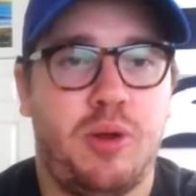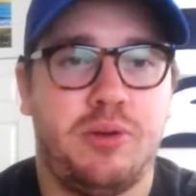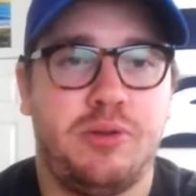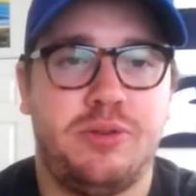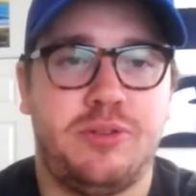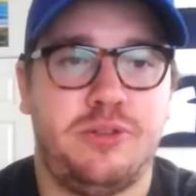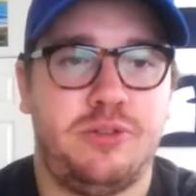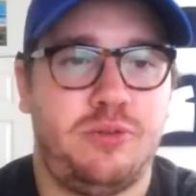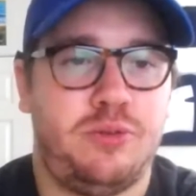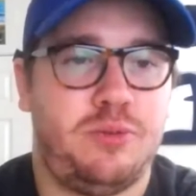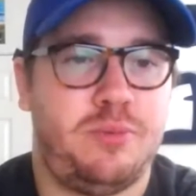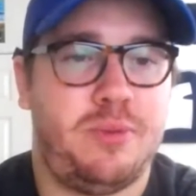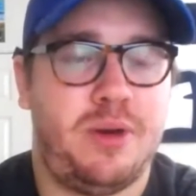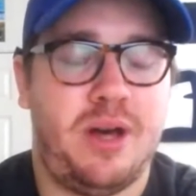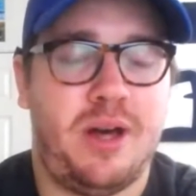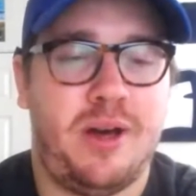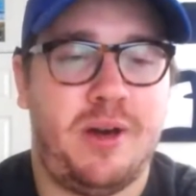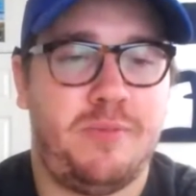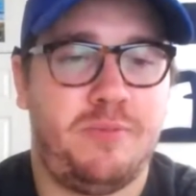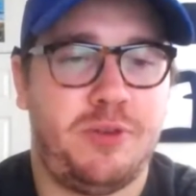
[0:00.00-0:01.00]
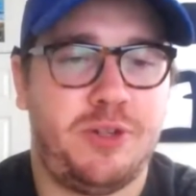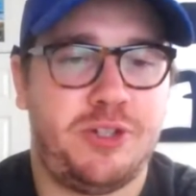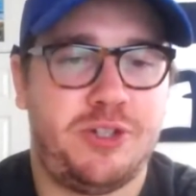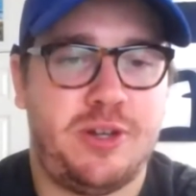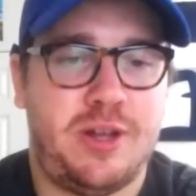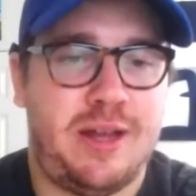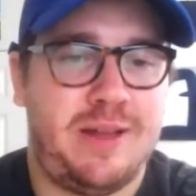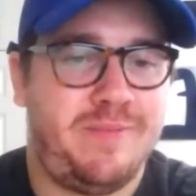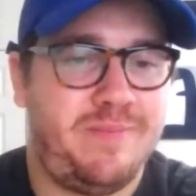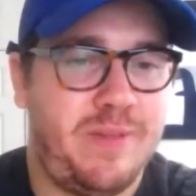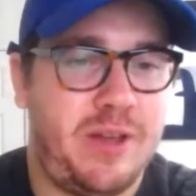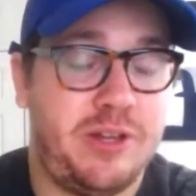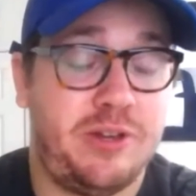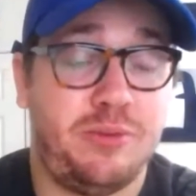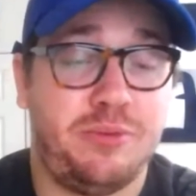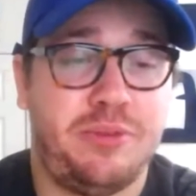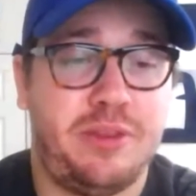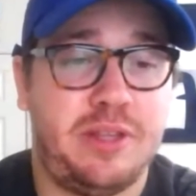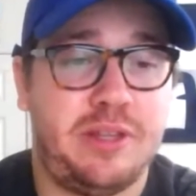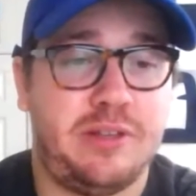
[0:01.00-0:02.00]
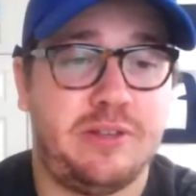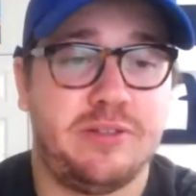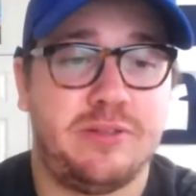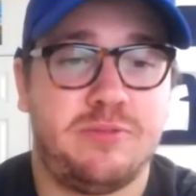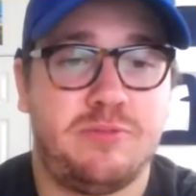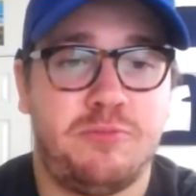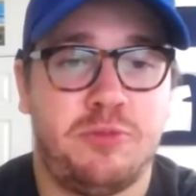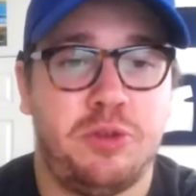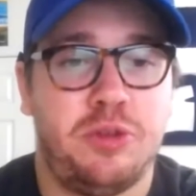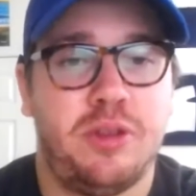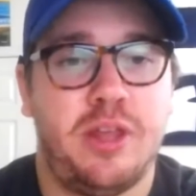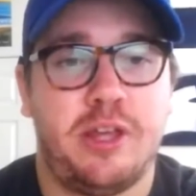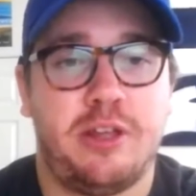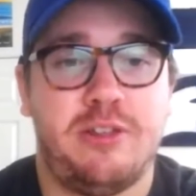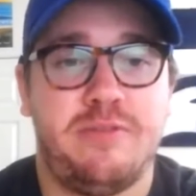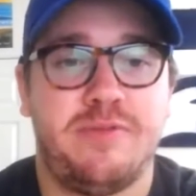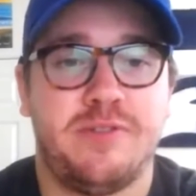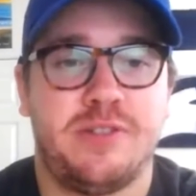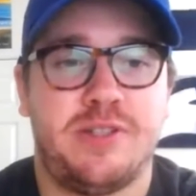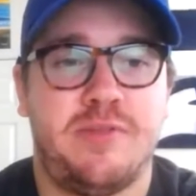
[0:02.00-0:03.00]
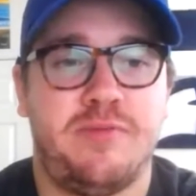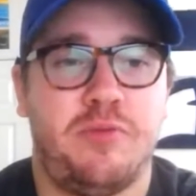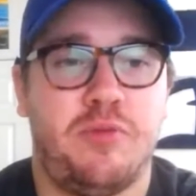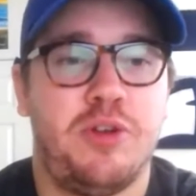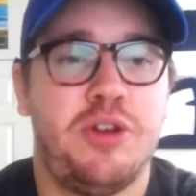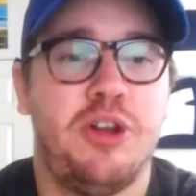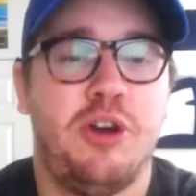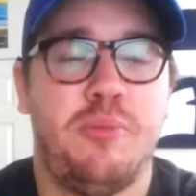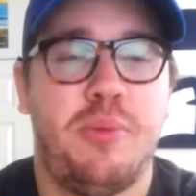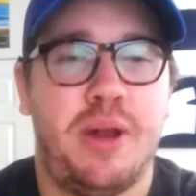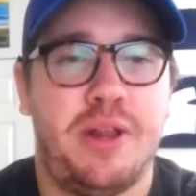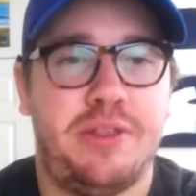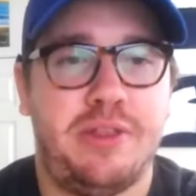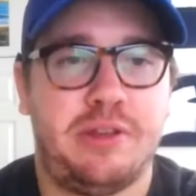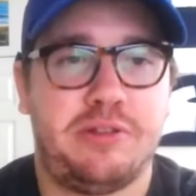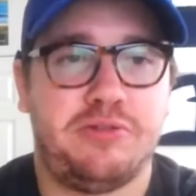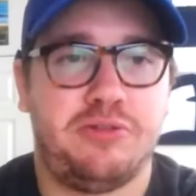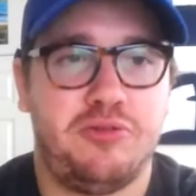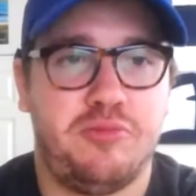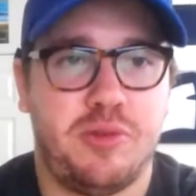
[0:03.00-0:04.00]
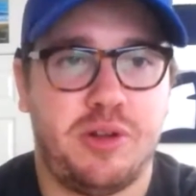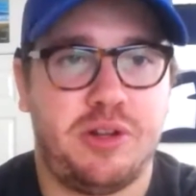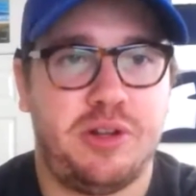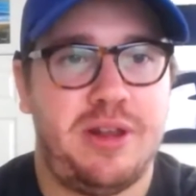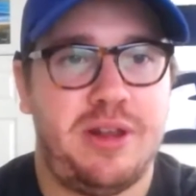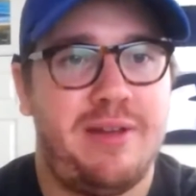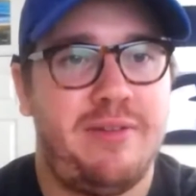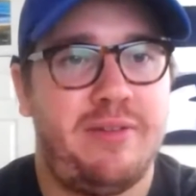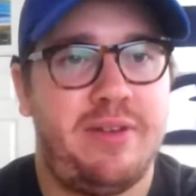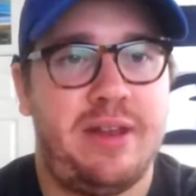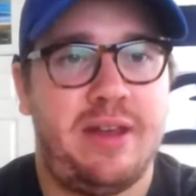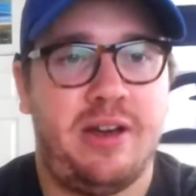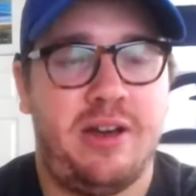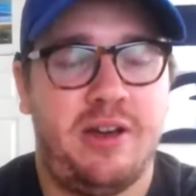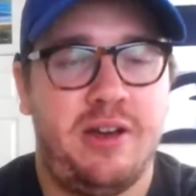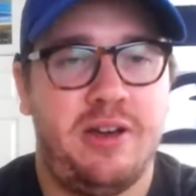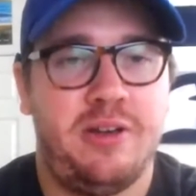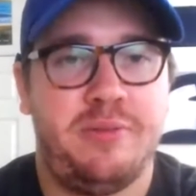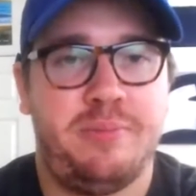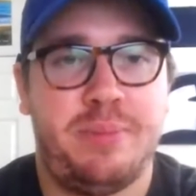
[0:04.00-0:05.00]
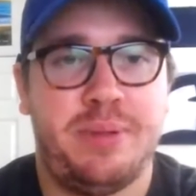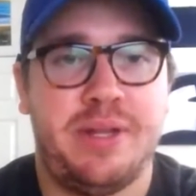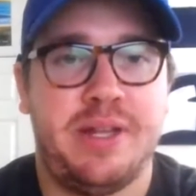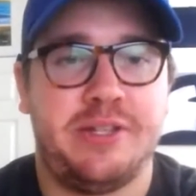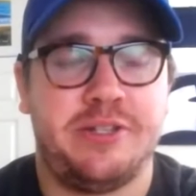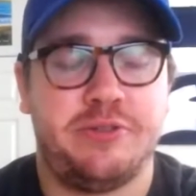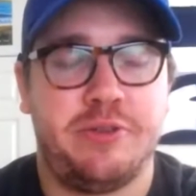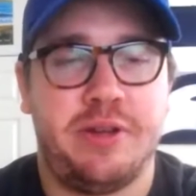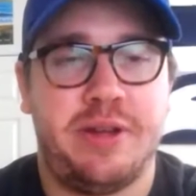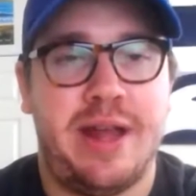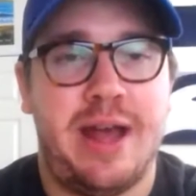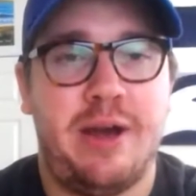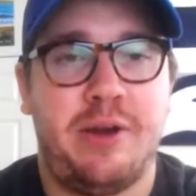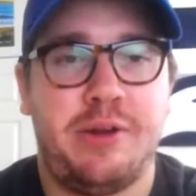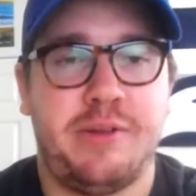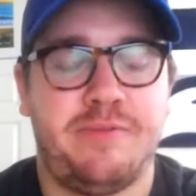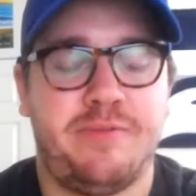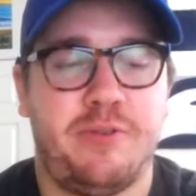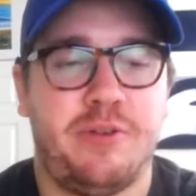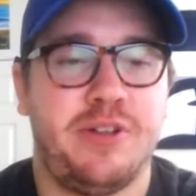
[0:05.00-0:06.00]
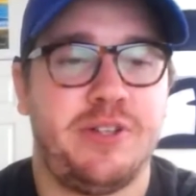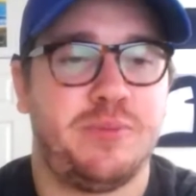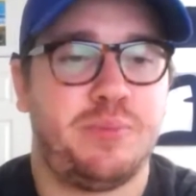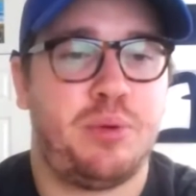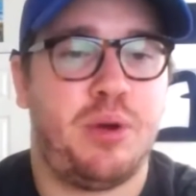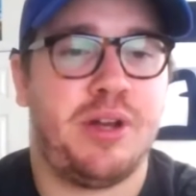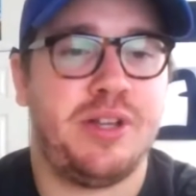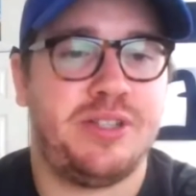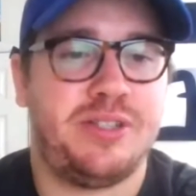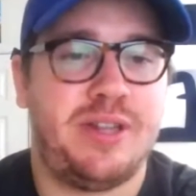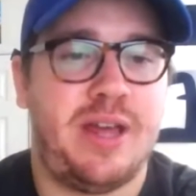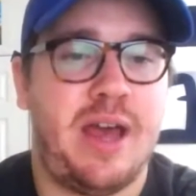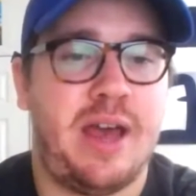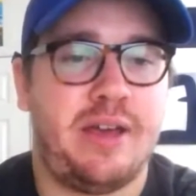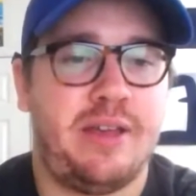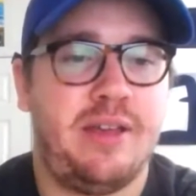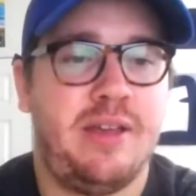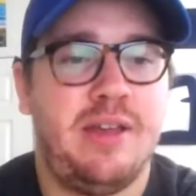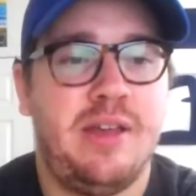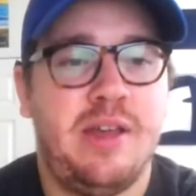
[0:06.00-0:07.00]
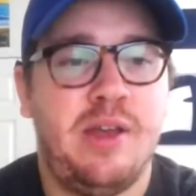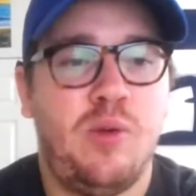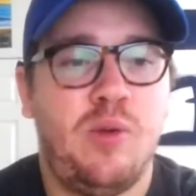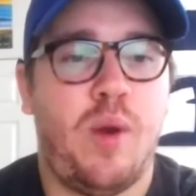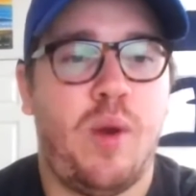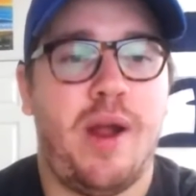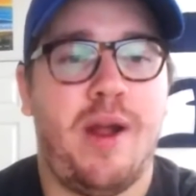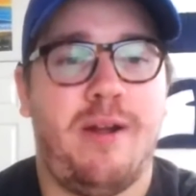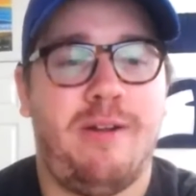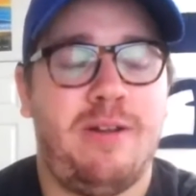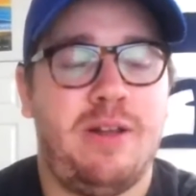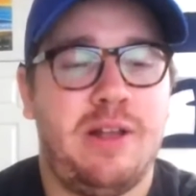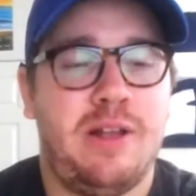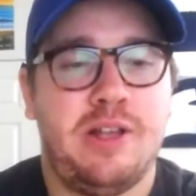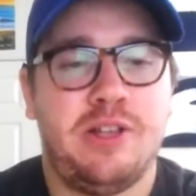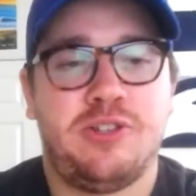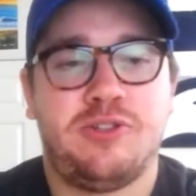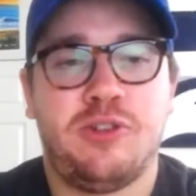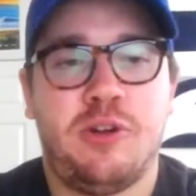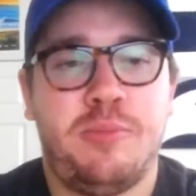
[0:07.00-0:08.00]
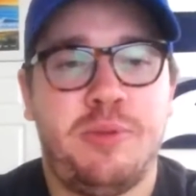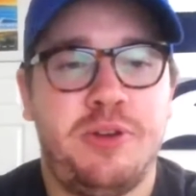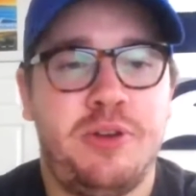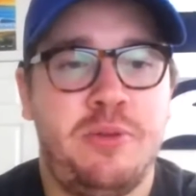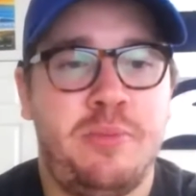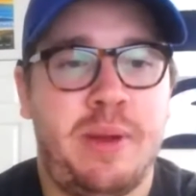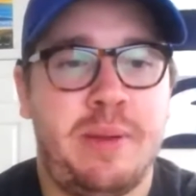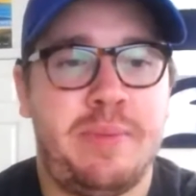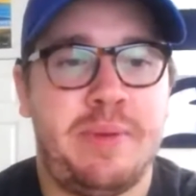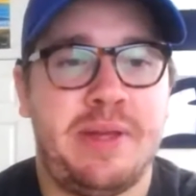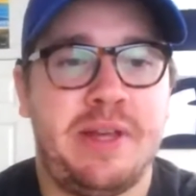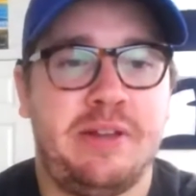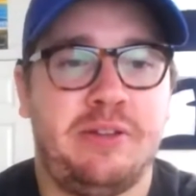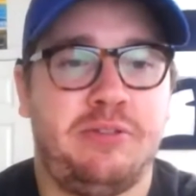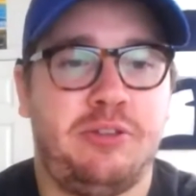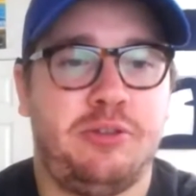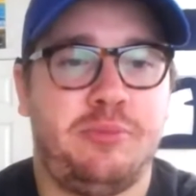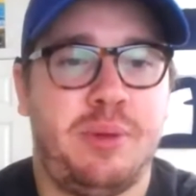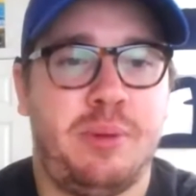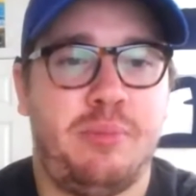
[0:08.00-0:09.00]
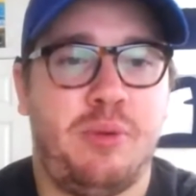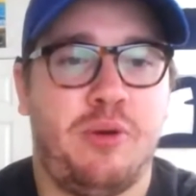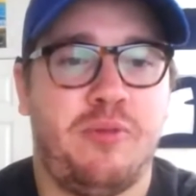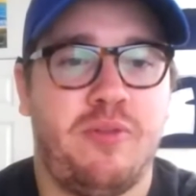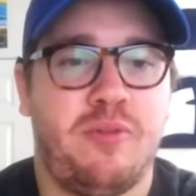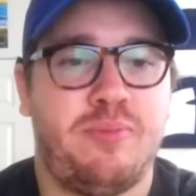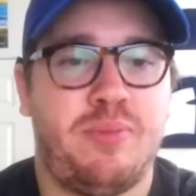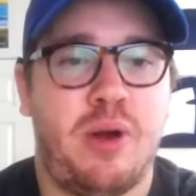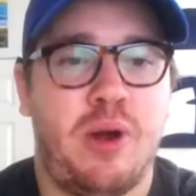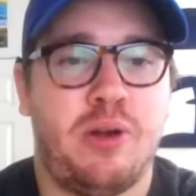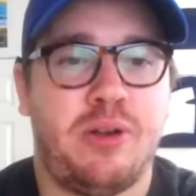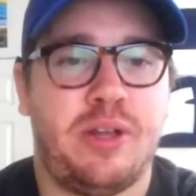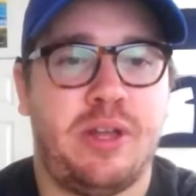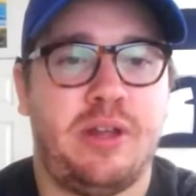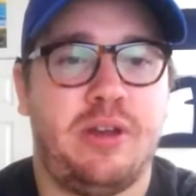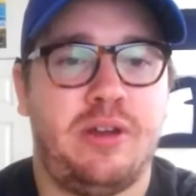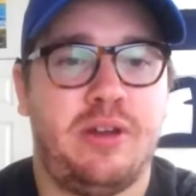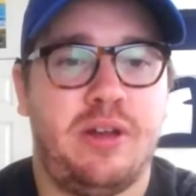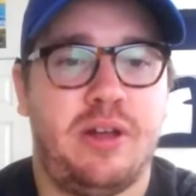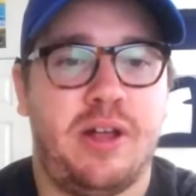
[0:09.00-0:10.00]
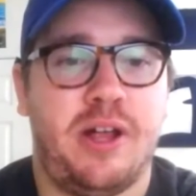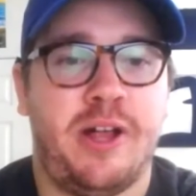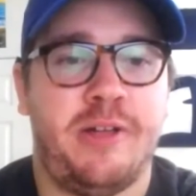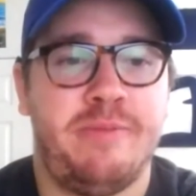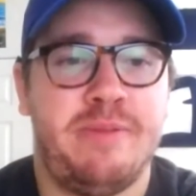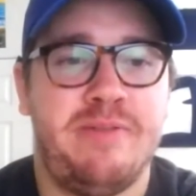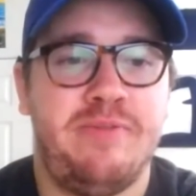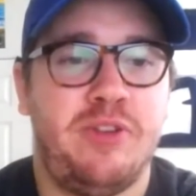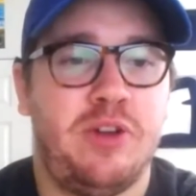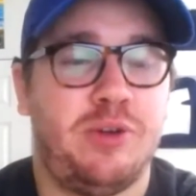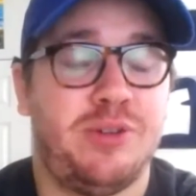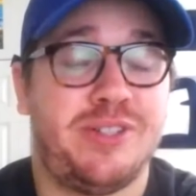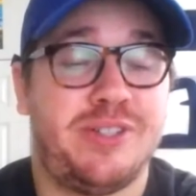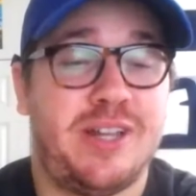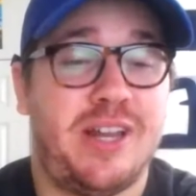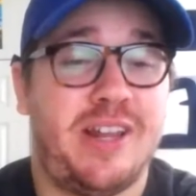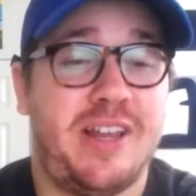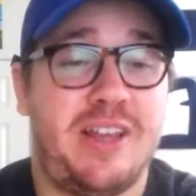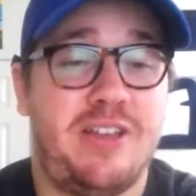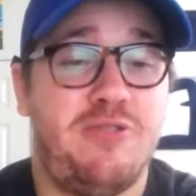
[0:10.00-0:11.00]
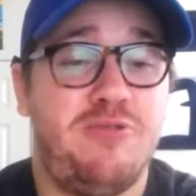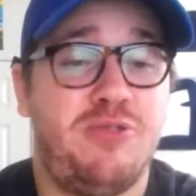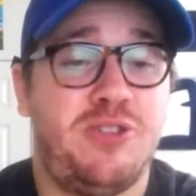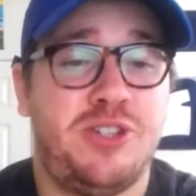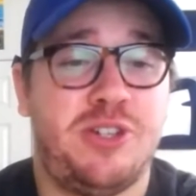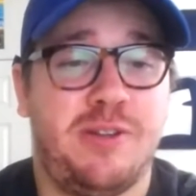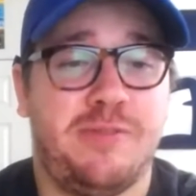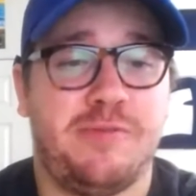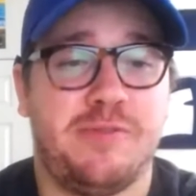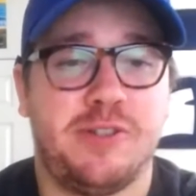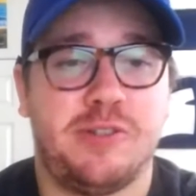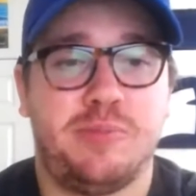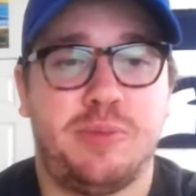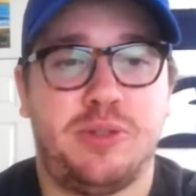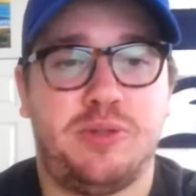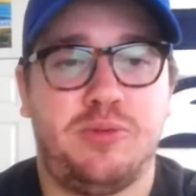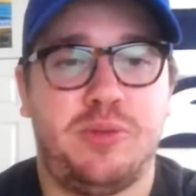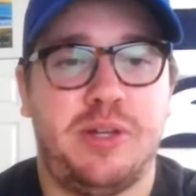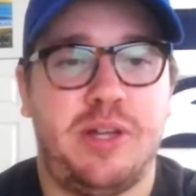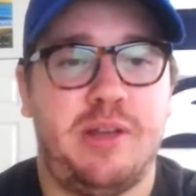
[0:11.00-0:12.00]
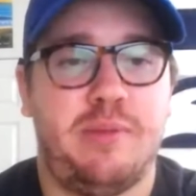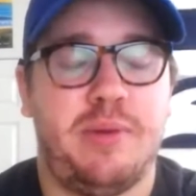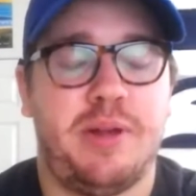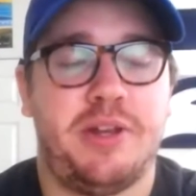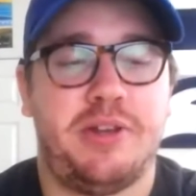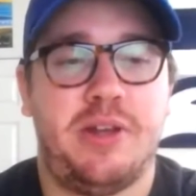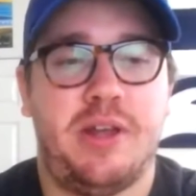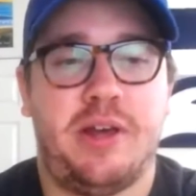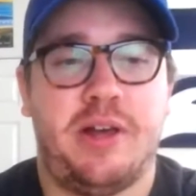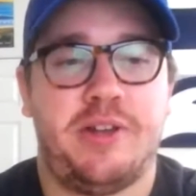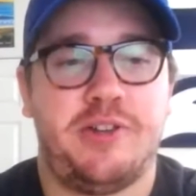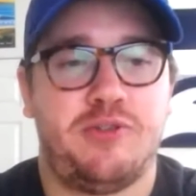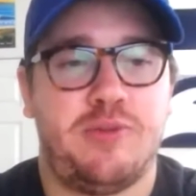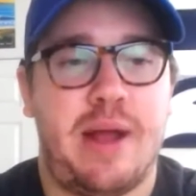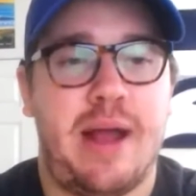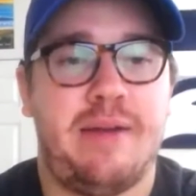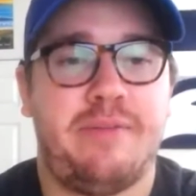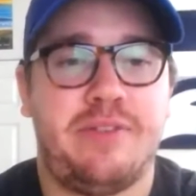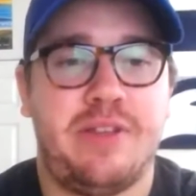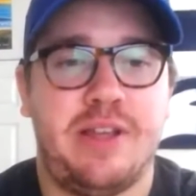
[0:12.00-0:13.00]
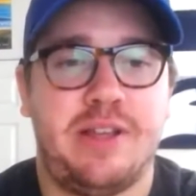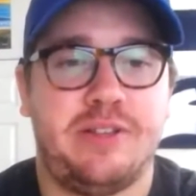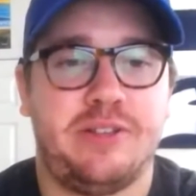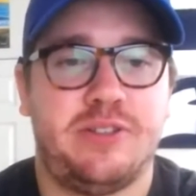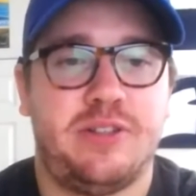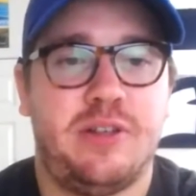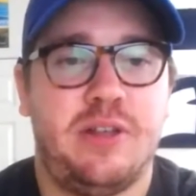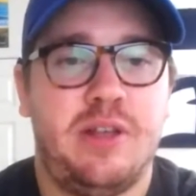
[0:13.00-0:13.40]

or two, which I don't think is really likely for Severino, but I think Kluber could have a pedestrian outing for his price tag, where Stroman, you might be getting a little bit more of a bargain, even though it's not a huge difference between him on DraftKings.